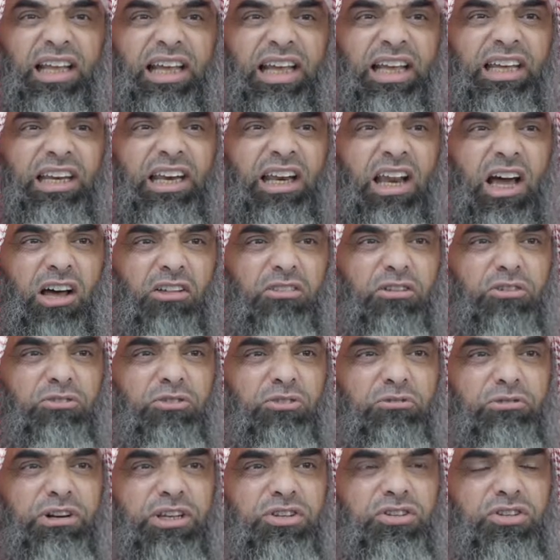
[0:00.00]
and other
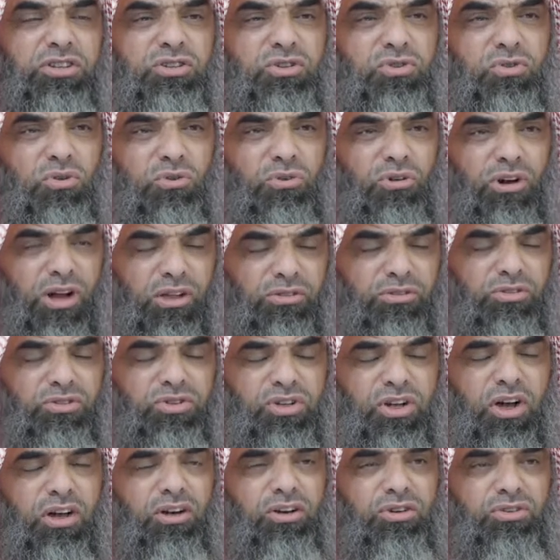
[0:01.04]
narrations or other
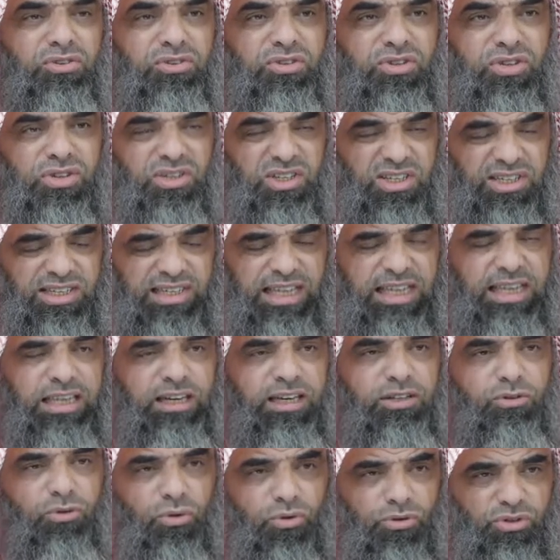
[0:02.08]
scholars
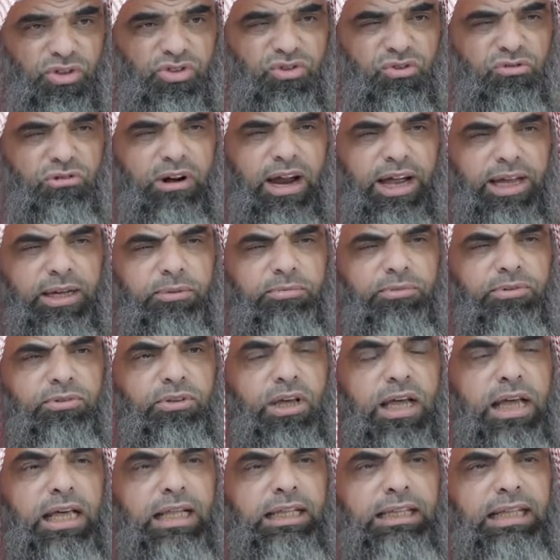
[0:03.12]
stated or described
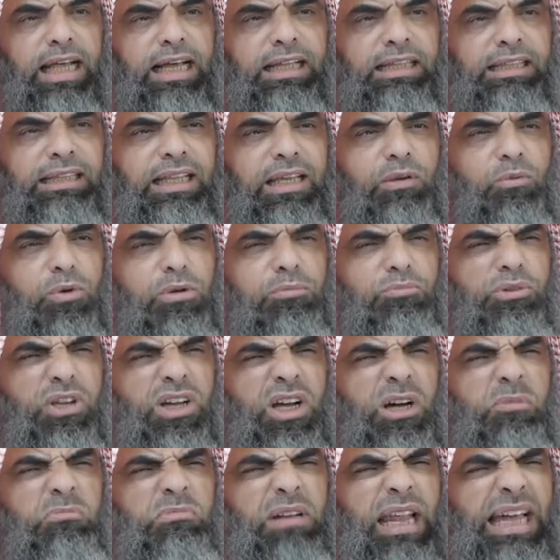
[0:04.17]
that they will
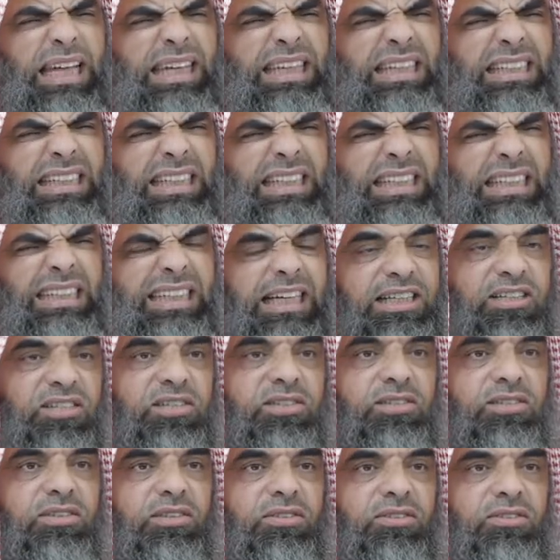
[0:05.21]
become like
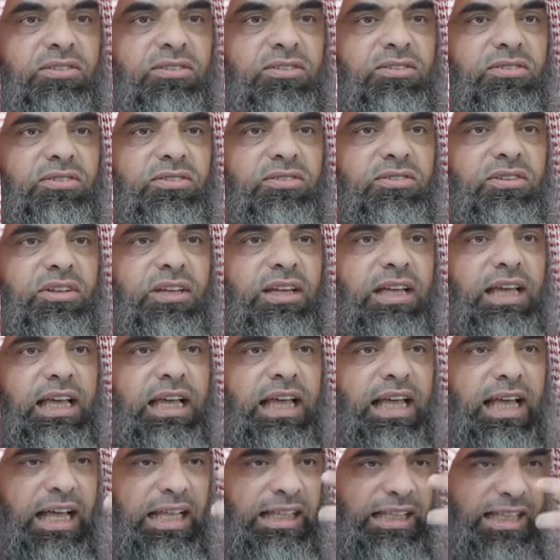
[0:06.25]
dust.
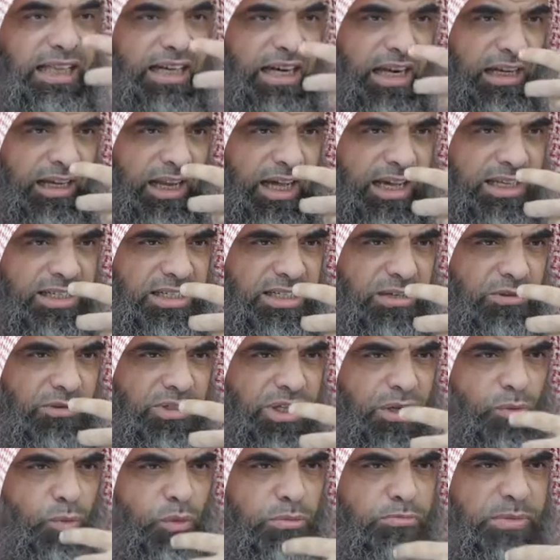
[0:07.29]
And then Allah Azza
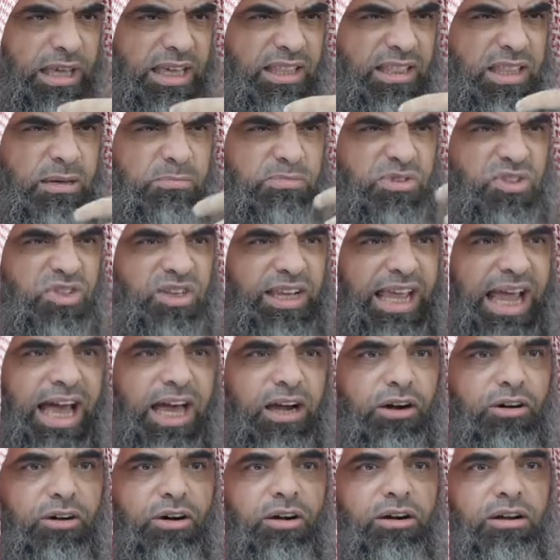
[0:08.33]
wa will make them
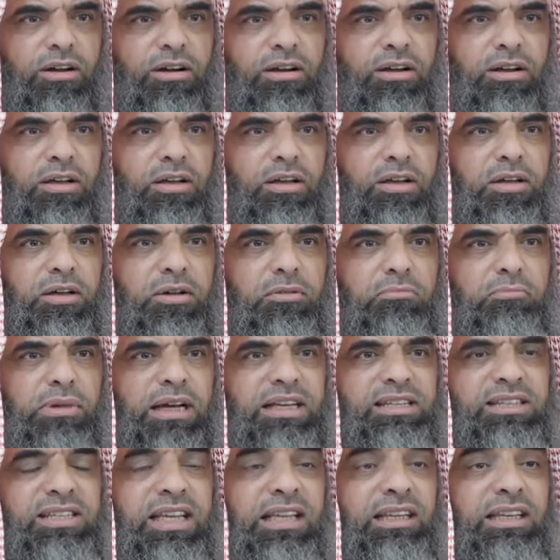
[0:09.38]
scatter
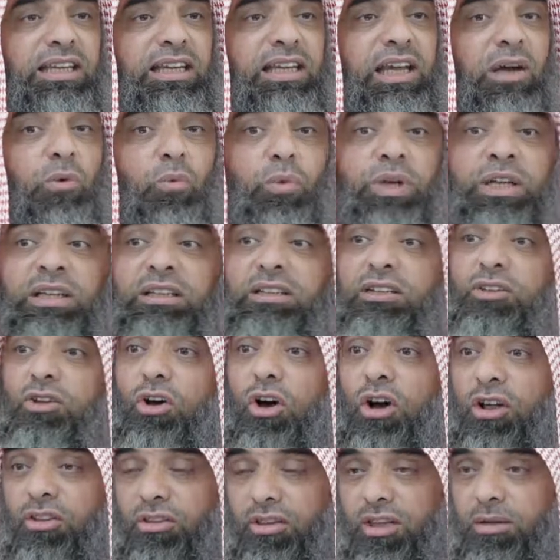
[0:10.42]
by sending a wind
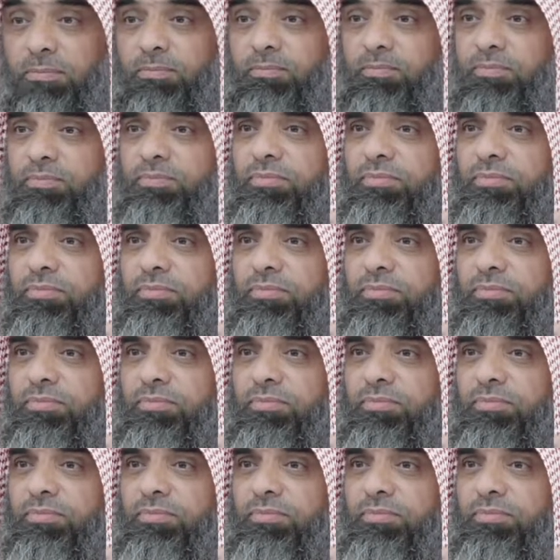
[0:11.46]
on them.